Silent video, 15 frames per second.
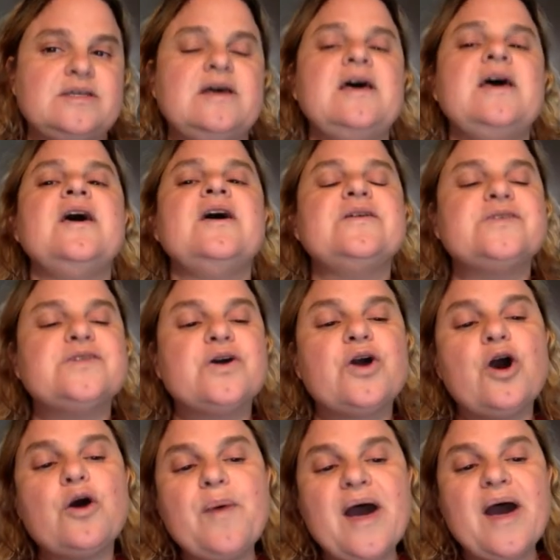So go
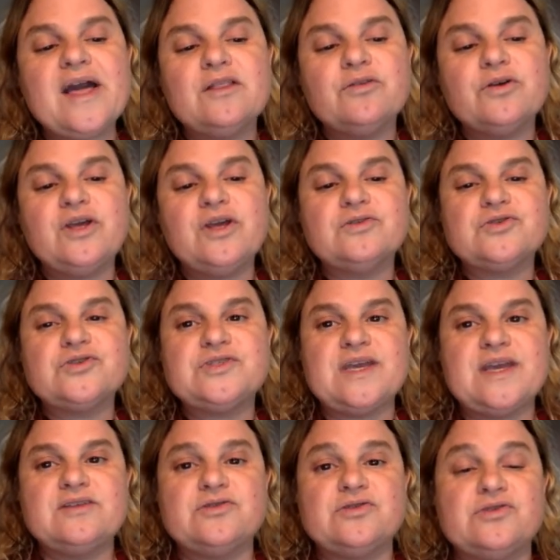back and look at your
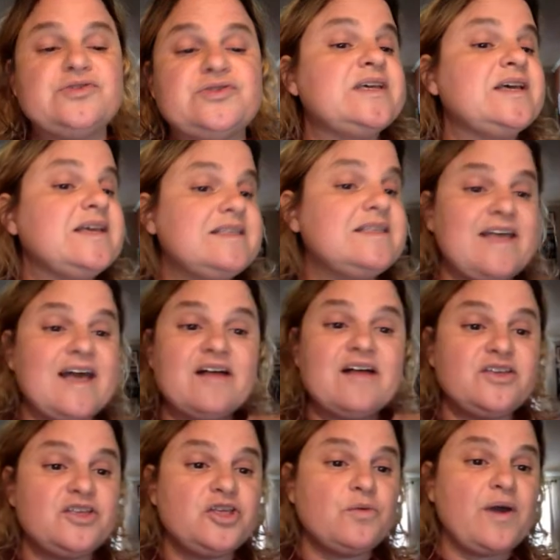standards. Now that
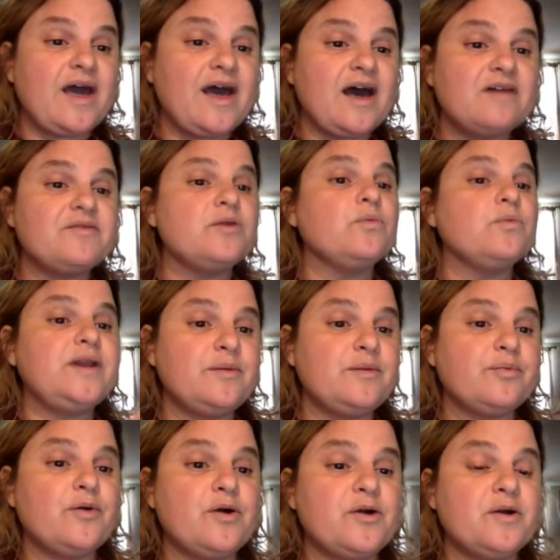you have a reading
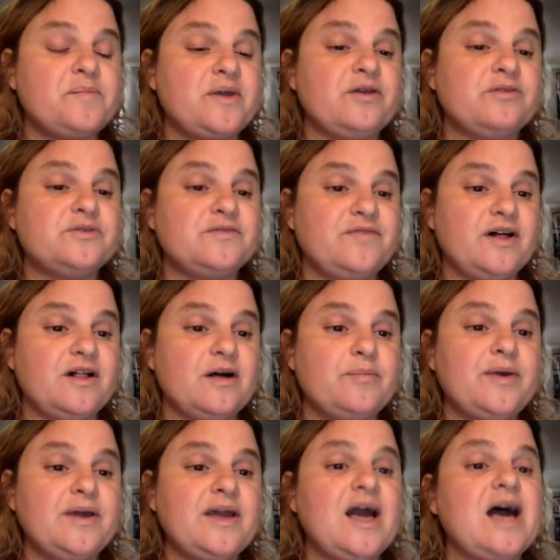program that you're developing,
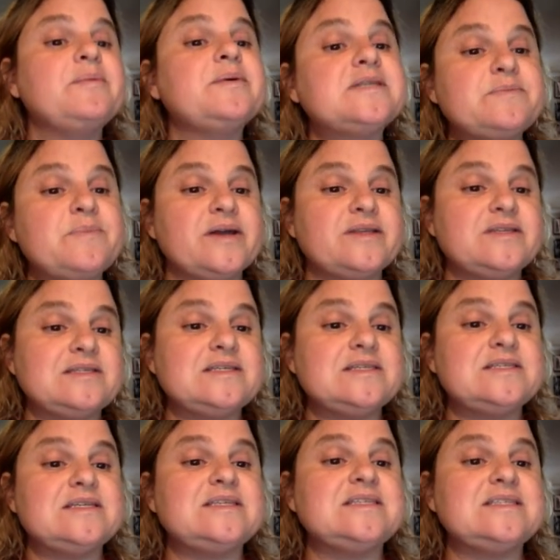I'm expecting to see
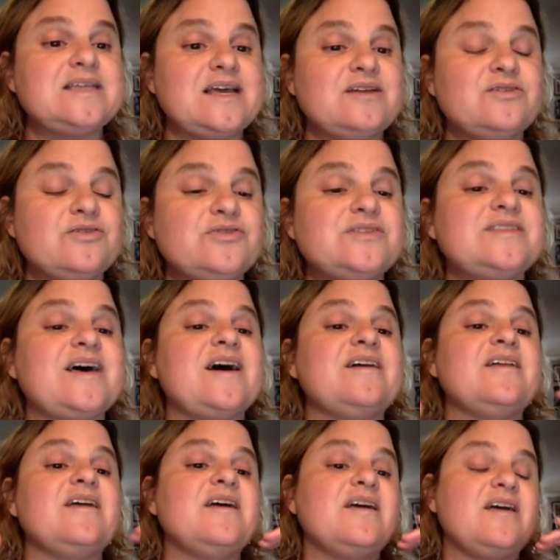standards that
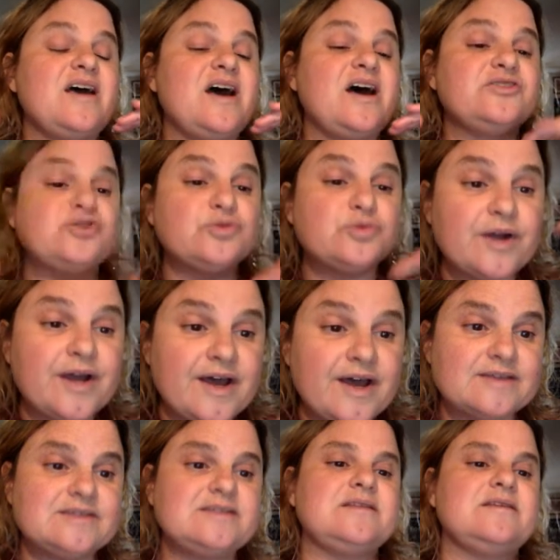
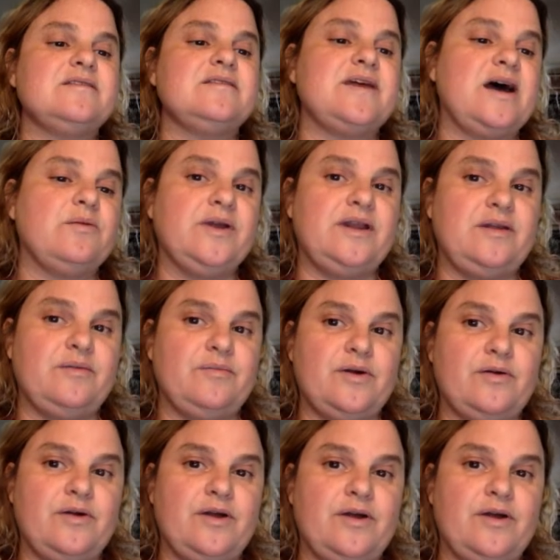address that reading program.